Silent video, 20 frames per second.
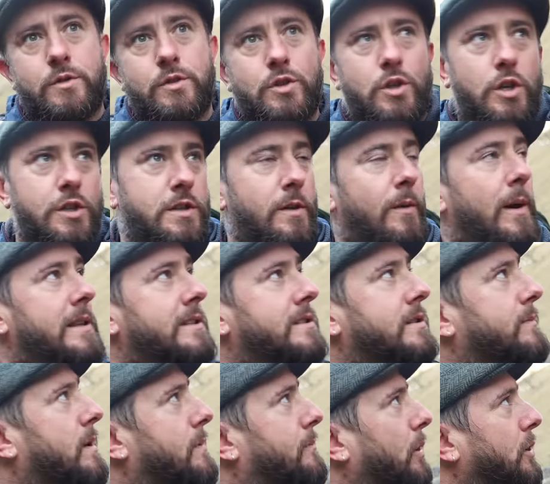Because I went
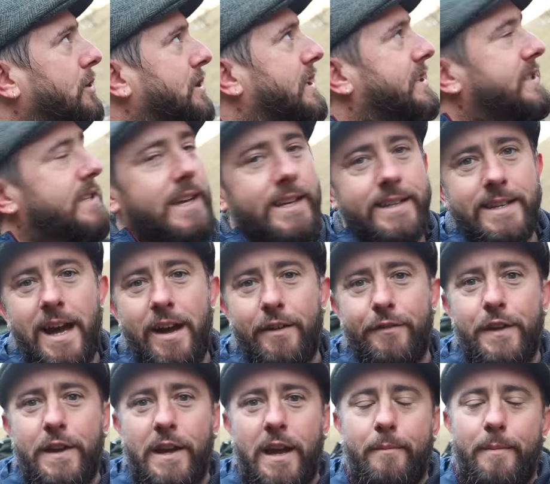to my Buddhist thing and that, I
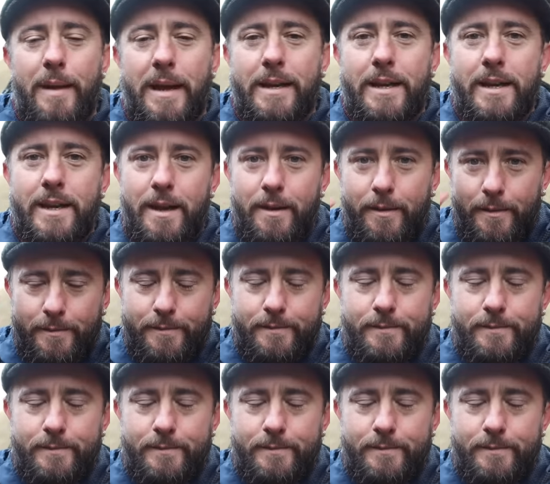think I'm like a git.